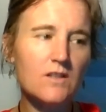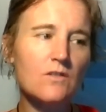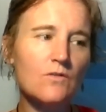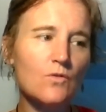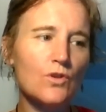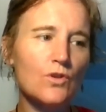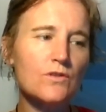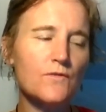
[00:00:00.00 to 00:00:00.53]
the
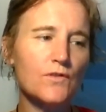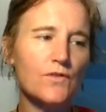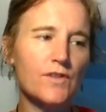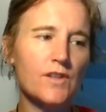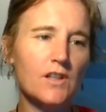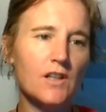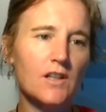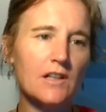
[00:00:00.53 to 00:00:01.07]
wonderful
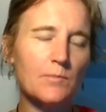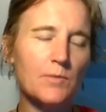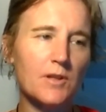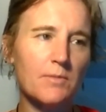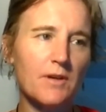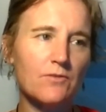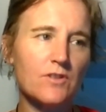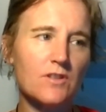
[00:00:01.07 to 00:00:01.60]
thing a little bit
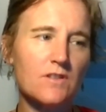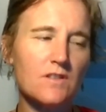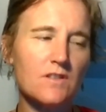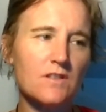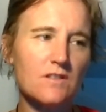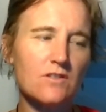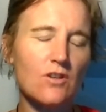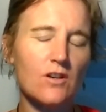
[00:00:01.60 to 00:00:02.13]
about this is
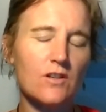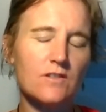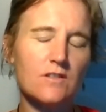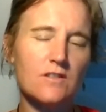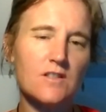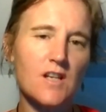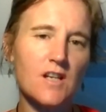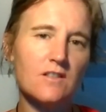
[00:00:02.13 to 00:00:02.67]
it's not as
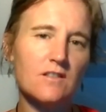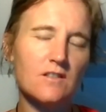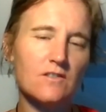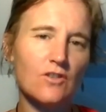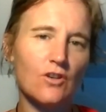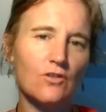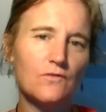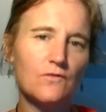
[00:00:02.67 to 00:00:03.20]
intense as
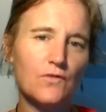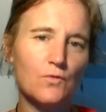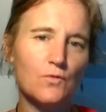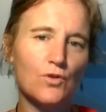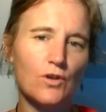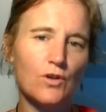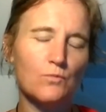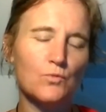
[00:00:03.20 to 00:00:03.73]
going for a
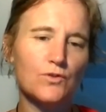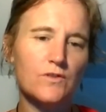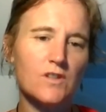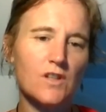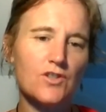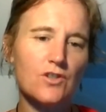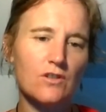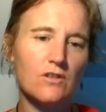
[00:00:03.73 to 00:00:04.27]
one-on-one
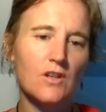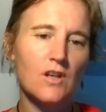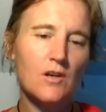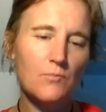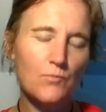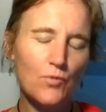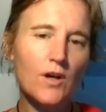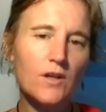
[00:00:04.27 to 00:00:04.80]
session
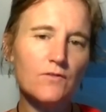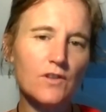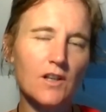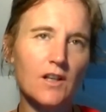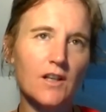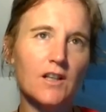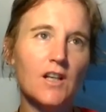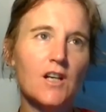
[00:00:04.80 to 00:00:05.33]

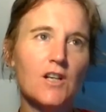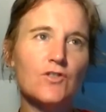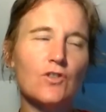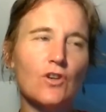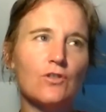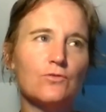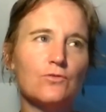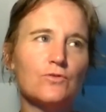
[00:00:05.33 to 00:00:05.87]
privately.
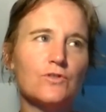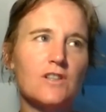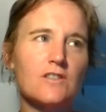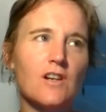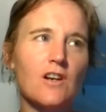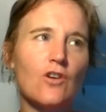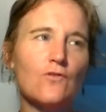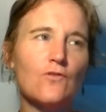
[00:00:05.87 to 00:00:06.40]
So there's a
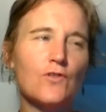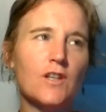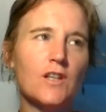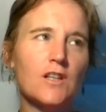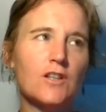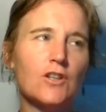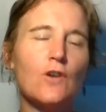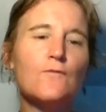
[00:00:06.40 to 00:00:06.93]

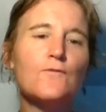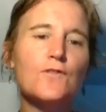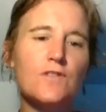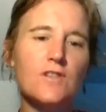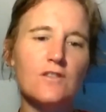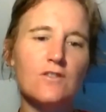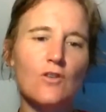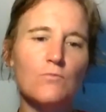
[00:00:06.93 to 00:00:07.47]
lovely comfort
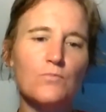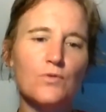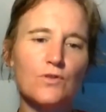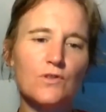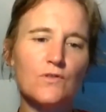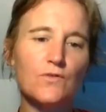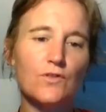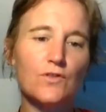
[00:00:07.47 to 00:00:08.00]
in
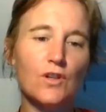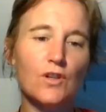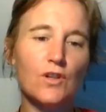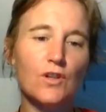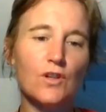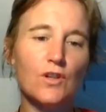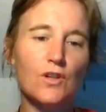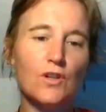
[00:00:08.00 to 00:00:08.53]
numbers for
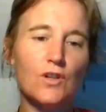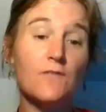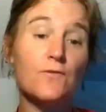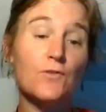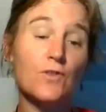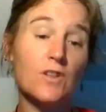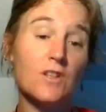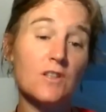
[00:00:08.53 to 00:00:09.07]
those that have
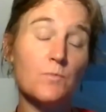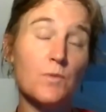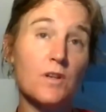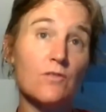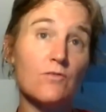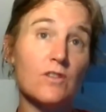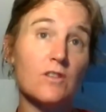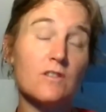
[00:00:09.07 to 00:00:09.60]
never
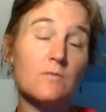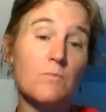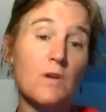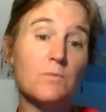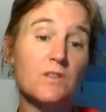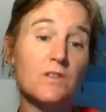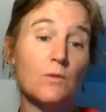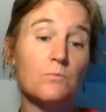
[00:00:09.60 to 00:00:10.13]

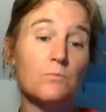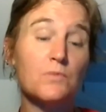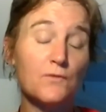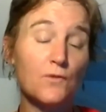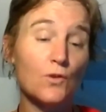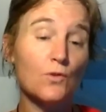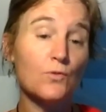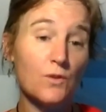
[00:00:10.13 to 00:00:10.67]
experienced maybe
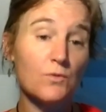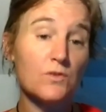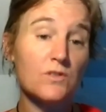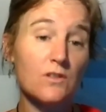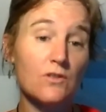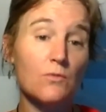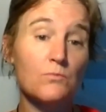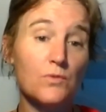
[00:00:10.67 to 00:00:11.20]
something before. There
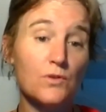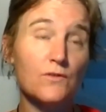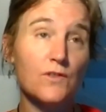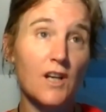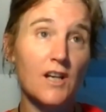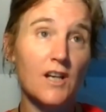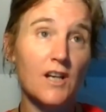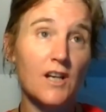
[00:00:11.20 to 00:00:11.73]
was a number
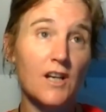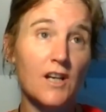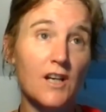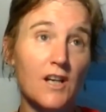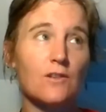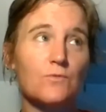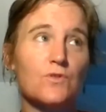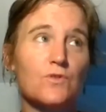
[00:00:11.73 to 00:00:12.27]
of ladies
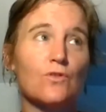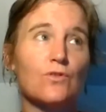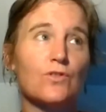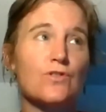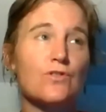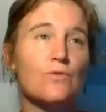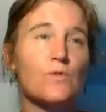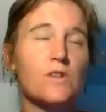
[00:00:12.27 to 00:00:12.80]
that I was
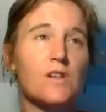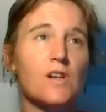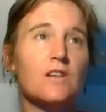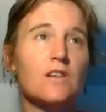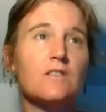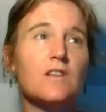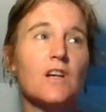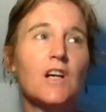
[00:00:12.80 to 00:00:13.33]
talking to at the
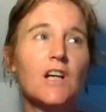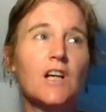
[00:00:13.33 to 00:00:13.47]
end,